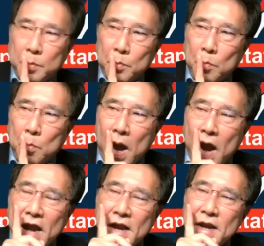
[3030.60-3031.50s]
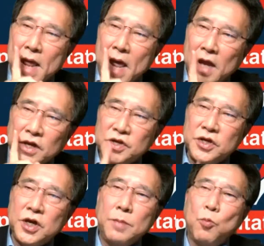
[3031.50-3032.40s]
My dad's
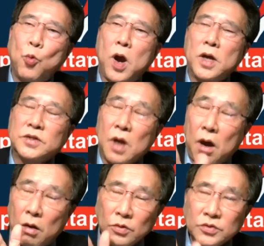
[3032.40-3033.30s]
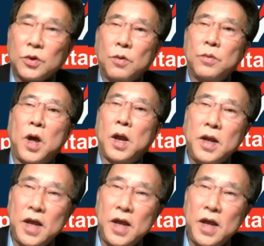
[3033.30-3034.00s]
ship was also not